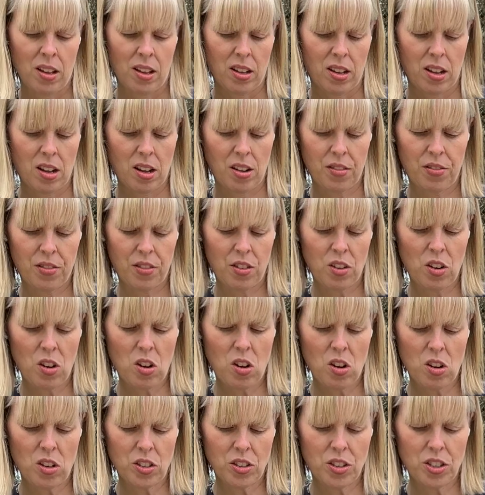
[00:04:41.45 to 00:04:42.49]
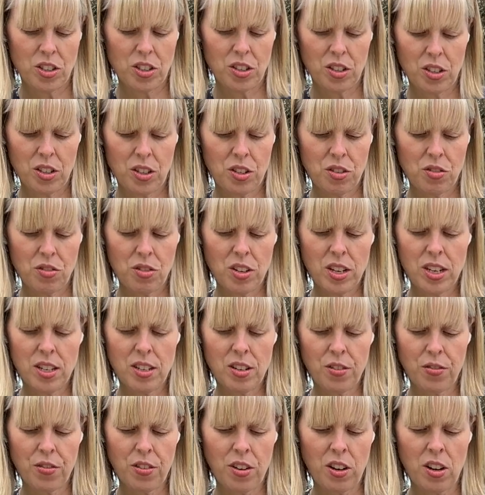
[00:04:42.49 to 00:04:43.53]
I've got 3
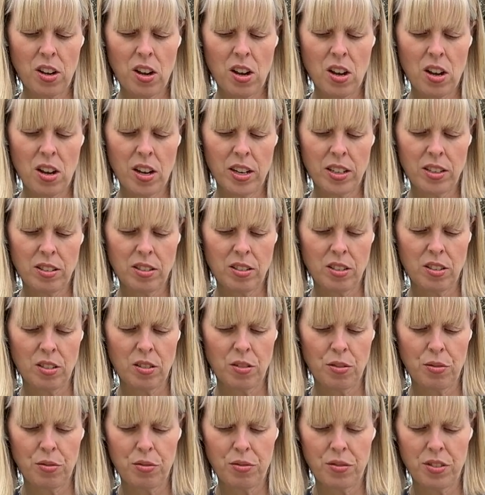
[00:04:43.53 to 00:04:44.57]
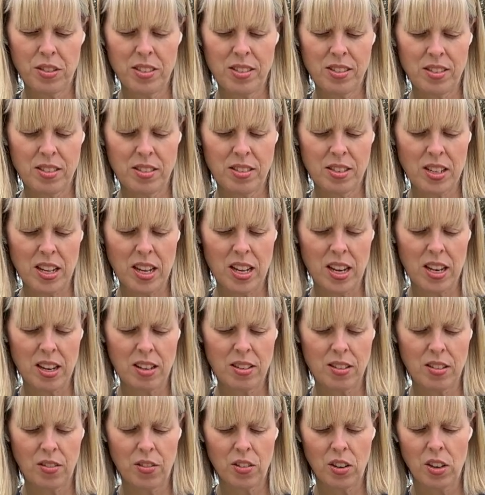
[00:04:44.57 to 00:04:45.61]
different kinds of seeds.
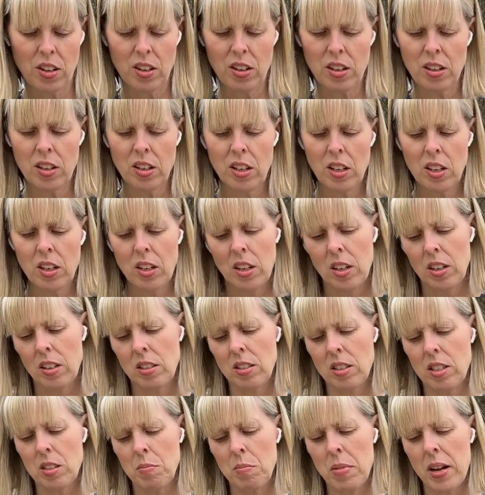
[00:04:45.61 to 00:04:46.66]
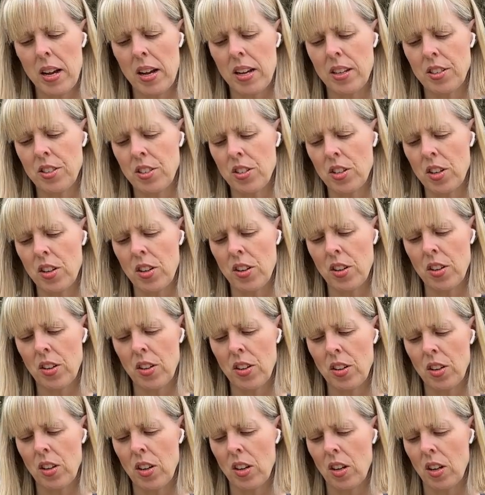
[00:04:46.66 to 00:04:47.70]
I've got a
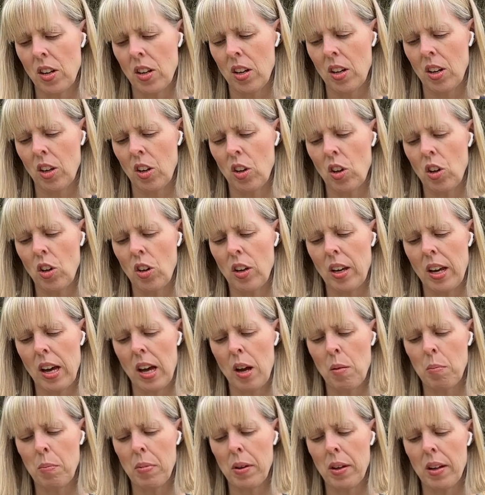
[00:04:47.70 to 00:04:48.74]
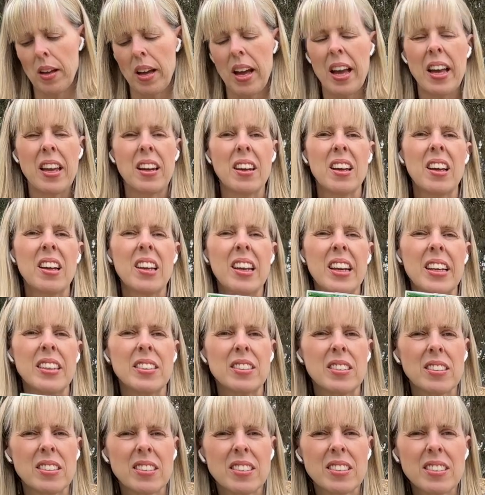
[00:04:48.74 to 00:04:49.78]
tomato, cucumber, and a
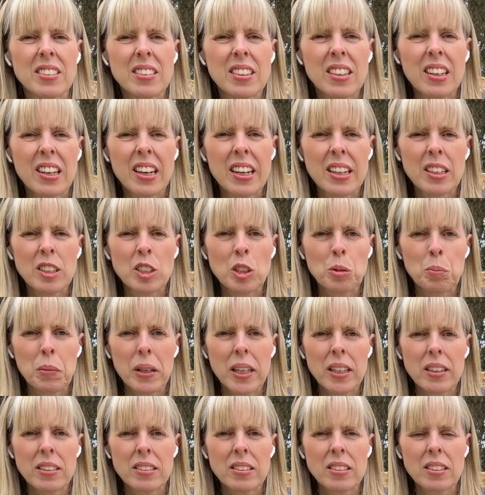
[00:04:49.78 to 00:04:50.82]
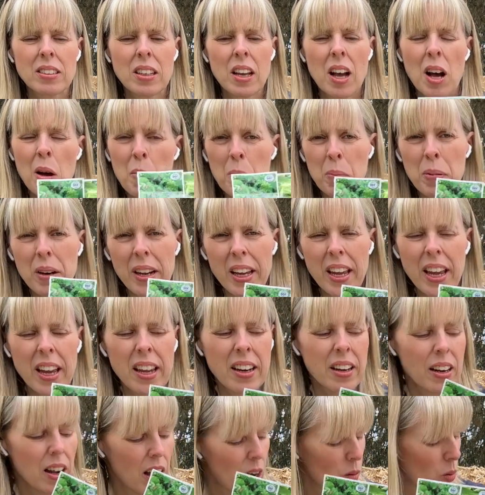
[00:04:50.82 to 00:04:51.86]
lettuce mix. But
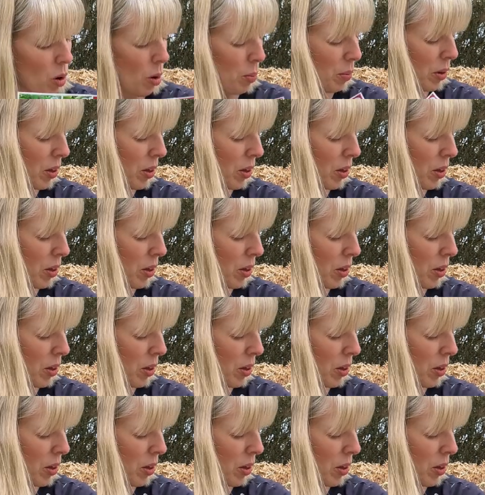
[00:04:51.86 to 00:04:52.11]
again, I won't be